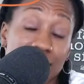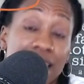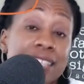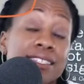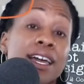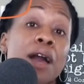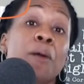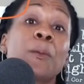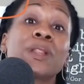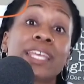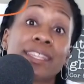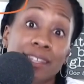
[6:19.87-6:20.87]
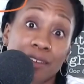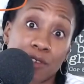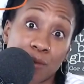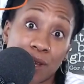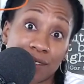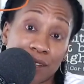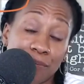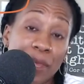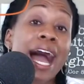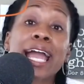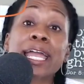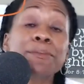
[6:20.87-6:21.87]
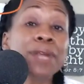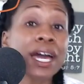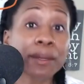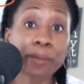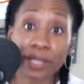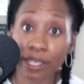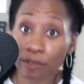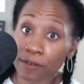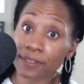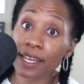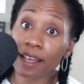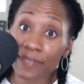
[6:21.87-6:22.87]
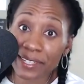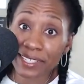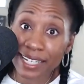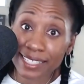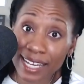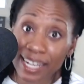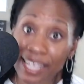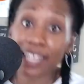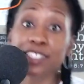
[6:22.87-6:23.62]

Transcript: That's a completely different reason. I am not a believer staying on the Titanic.